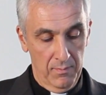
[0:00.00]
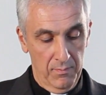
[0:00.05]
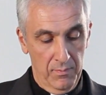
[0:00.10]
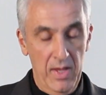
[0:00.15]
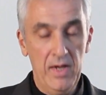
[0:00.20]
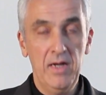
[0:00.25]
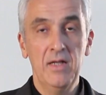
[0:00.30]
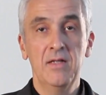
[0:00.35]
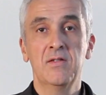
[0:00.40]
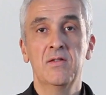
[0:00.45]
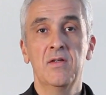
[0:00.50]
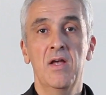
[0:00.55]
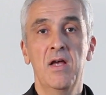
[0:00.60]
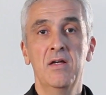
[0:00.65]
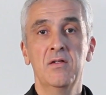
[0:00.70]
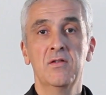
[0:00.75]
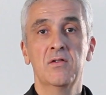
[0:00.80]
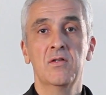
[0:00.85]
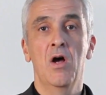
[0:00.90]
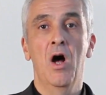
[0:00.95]
Benny
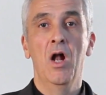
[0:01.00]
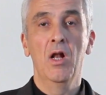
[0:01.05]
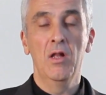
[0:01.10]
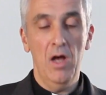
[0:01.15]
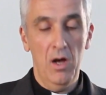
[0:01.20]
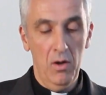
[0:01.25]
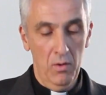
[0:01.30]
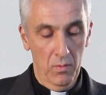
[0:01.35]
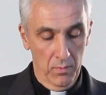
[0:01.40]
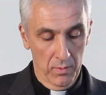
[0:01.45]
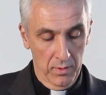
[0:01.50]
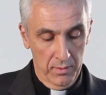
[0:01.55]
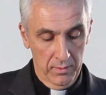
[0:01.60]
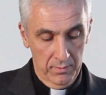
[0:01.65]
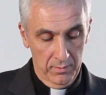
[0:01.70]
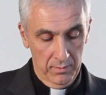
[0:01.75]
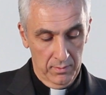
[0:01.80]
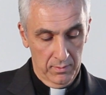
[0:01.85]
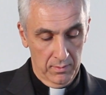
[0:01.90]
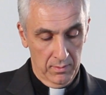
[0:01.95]
says hello,
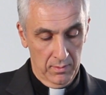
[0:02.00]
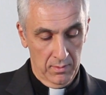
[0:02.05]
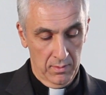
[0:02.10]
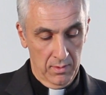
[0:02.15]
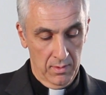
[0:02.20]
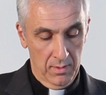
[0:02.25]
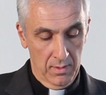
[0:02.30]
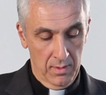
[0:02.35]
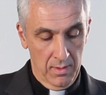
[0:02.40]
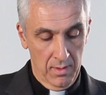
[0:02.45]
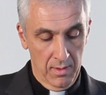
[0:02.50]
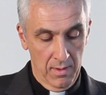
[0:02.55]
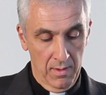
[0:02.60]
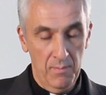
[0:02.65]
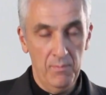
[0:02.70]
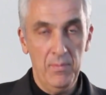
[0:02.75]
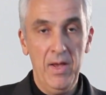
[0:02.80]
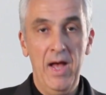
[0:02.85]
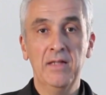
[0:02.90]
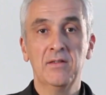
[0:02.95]

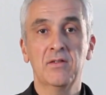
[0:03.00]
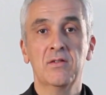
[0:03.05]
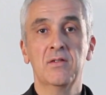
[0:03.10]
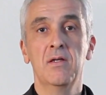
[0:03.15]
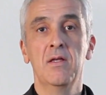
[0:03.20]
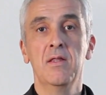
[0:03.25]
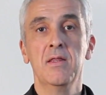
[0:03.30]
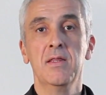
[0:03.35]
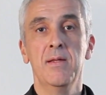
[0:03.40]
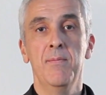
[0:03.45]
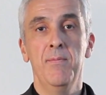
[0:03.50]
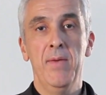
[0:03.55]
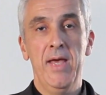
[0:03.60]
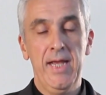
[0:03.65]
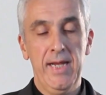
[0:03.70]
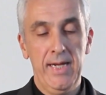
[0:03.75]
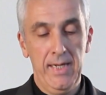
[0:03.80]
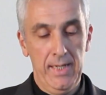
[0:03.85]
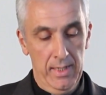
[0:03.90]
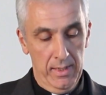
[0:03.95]
pets the
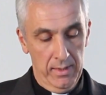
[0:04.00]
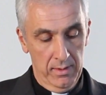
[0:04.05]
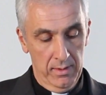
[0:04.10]
mane.